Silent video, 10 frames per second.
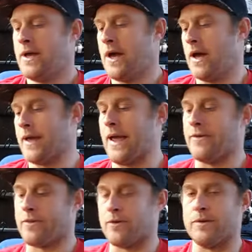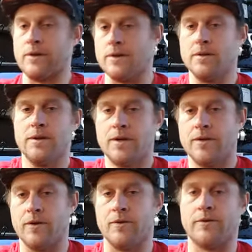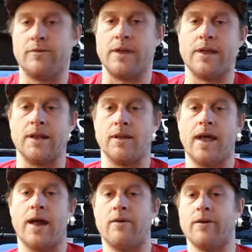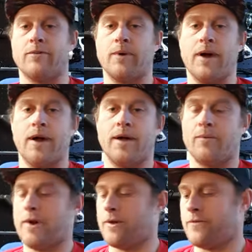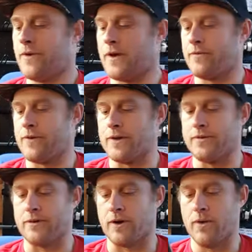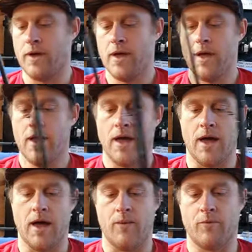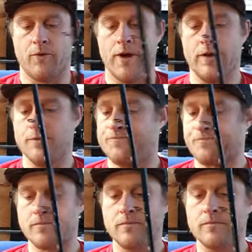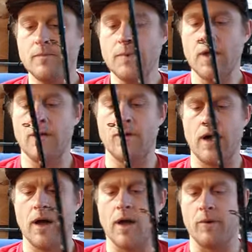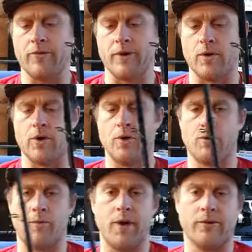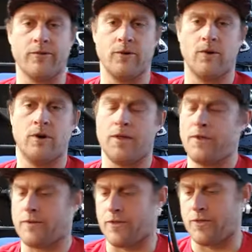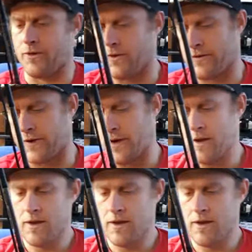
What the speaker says: and get into those sneaky little areas where you'd find fish. So reel, it's an Okuma Pixor. I think it's a 30.